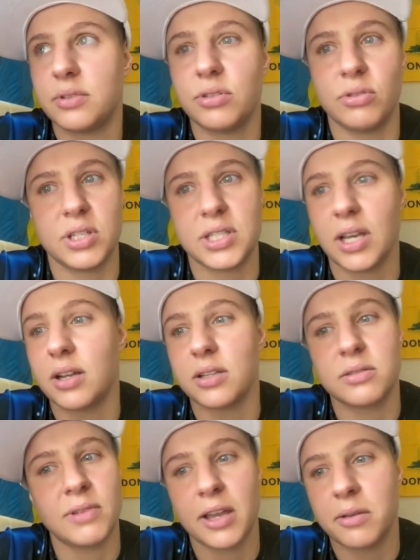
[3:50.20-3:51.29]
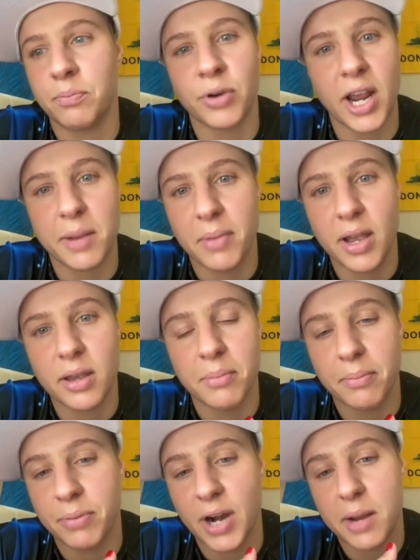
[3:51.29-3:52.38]
30 seconds, like break my
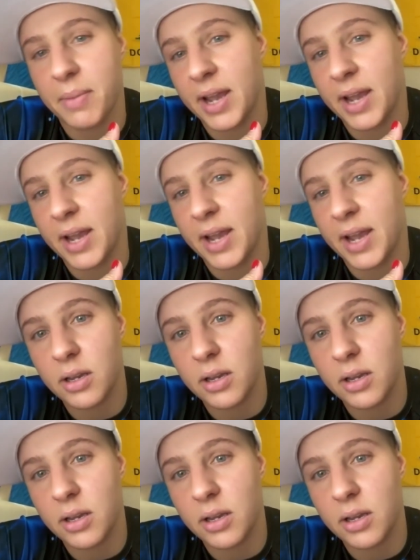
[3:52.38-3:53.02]
neck.